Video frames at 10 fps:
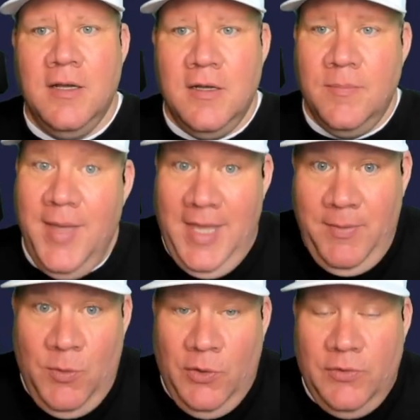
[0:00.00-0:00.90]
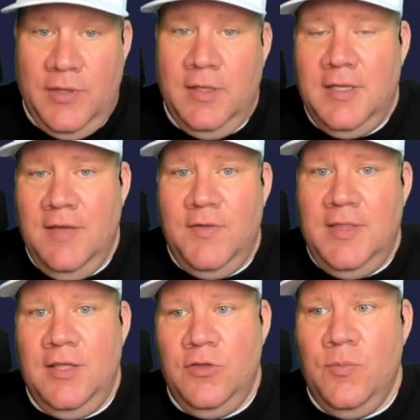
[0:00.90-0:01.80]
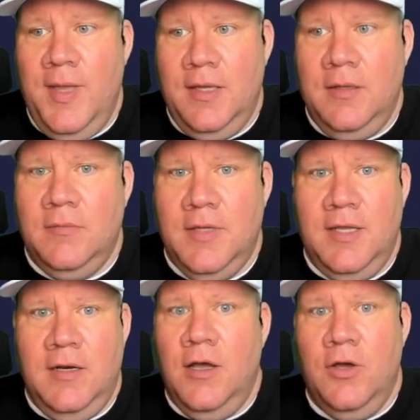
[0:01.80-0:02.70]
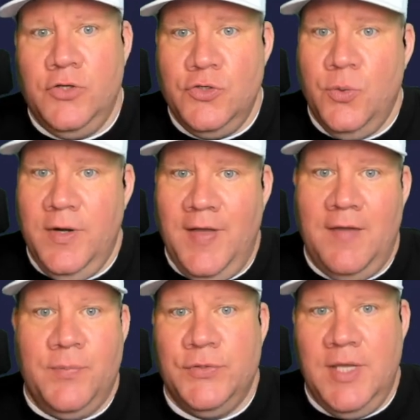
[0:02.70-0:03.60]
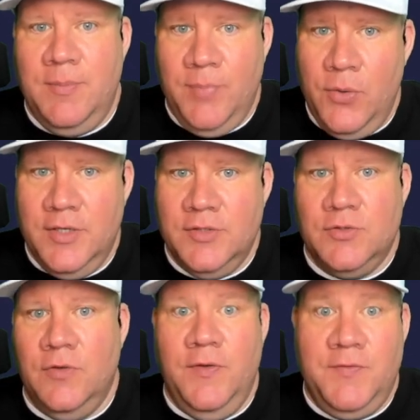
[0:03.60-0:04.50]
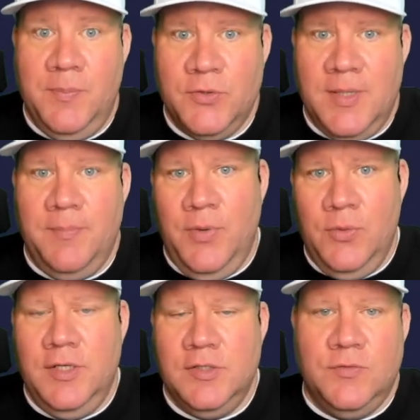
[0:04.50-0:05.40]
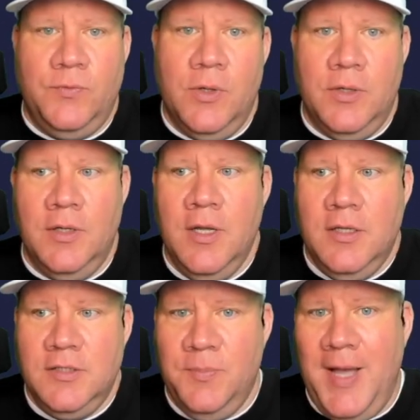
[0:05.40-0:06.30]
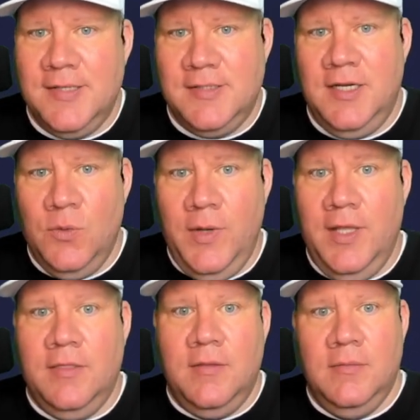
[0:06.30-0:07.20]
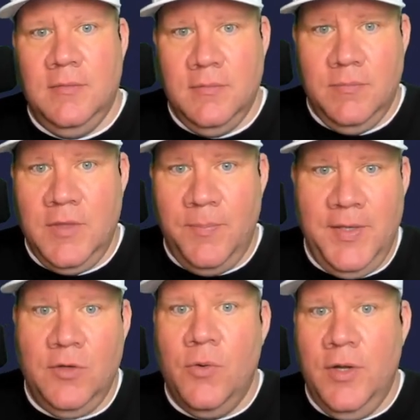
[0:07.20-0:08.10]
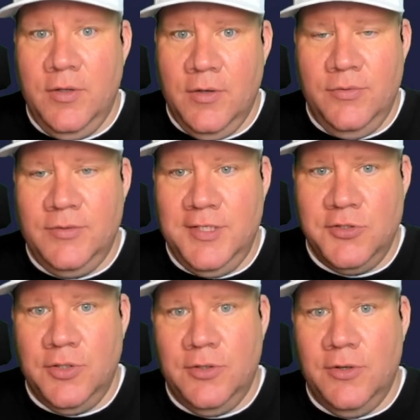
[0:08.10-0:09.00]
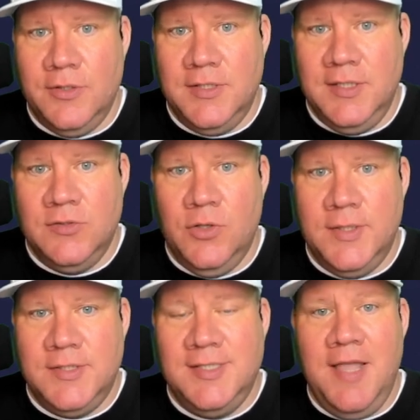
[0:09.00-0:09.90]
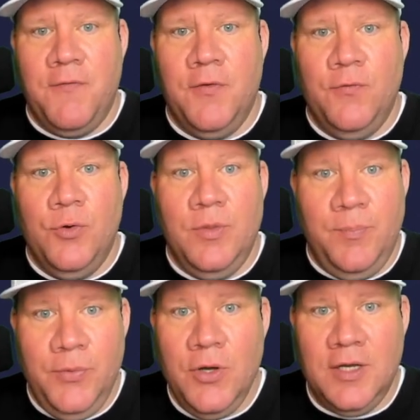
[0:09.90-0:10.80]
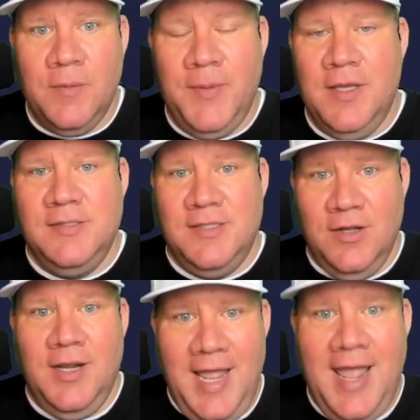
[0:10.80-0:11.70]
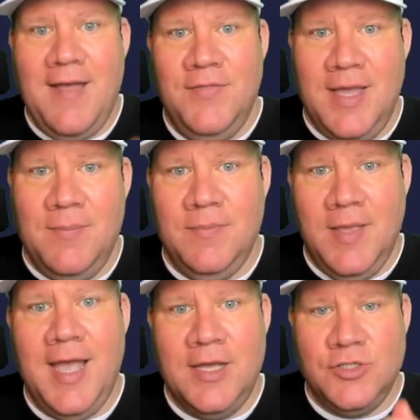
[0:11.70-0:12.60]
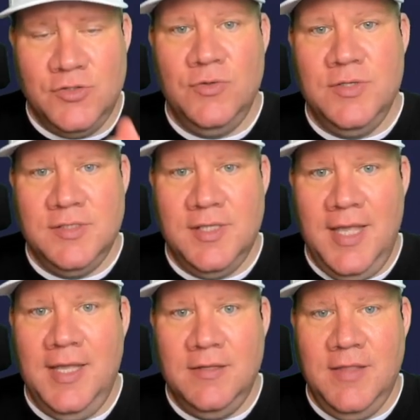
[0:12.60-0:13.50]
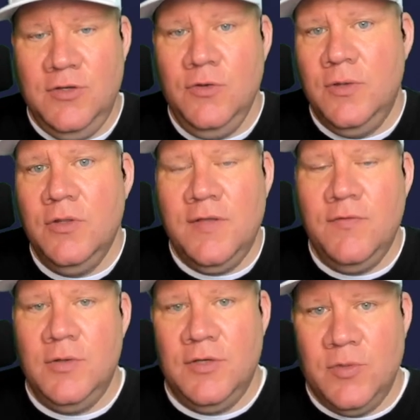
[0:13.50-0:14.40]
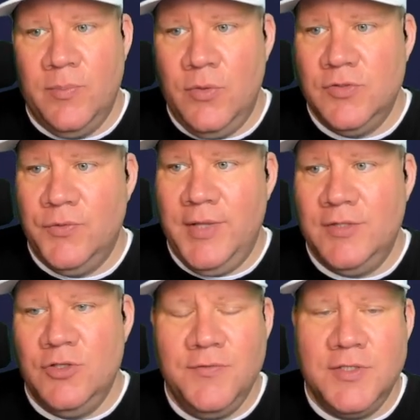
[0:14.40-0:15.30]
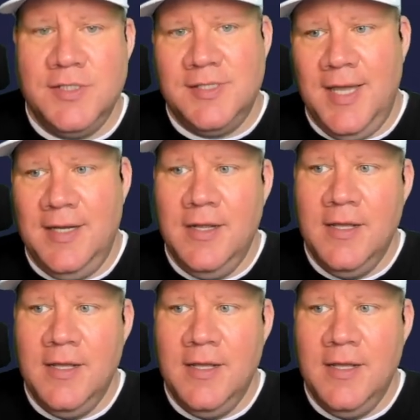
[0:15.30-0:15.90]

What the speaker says: may be worth it, given that you may get 125% bonus or a 50% bonus for depositing with the Bitcoin or other digital currency. So it's safer for the book because they're going to have that cash as soon as they do, and they'll give you an extra bonus for that. So you have to decide